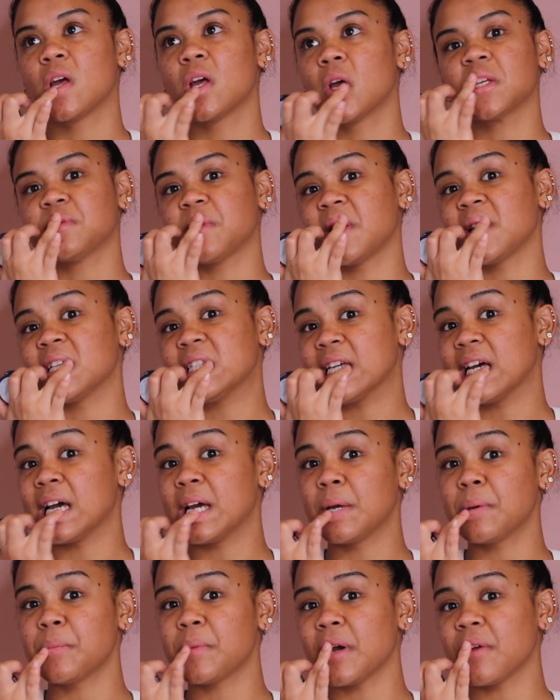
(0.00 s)
Because by the
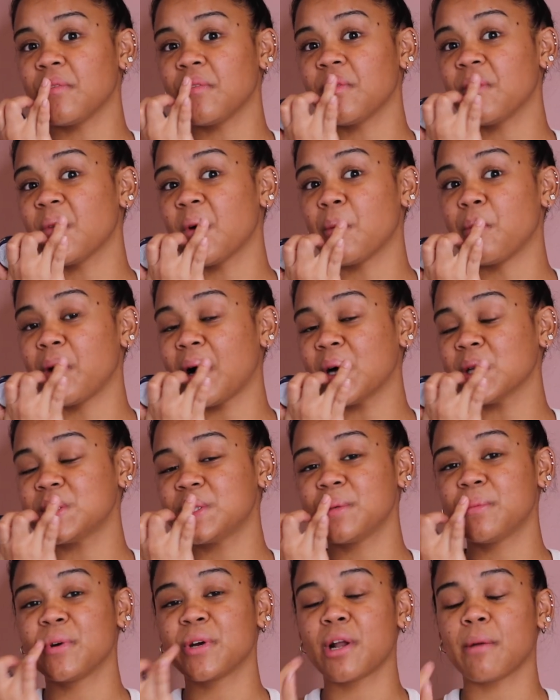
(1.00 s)
time I'm
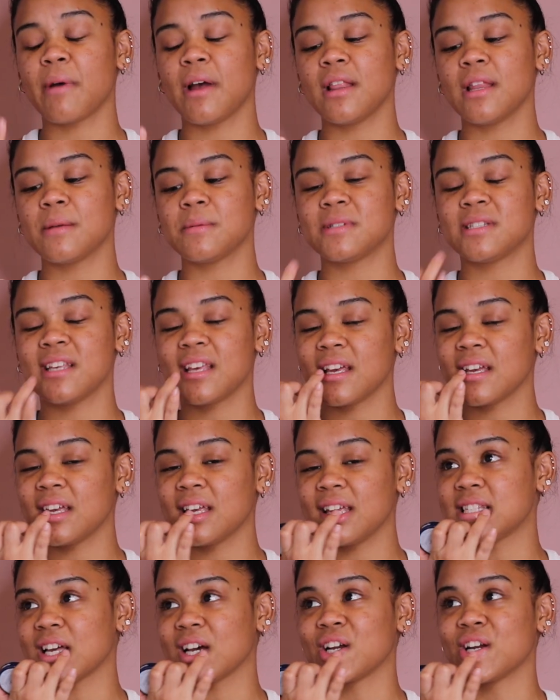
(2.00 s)
about to put on my lipstick,
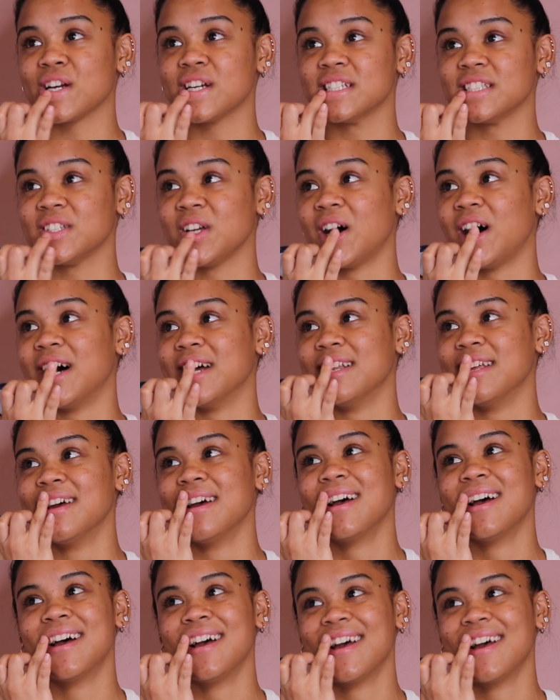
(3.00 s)
sucker is gone.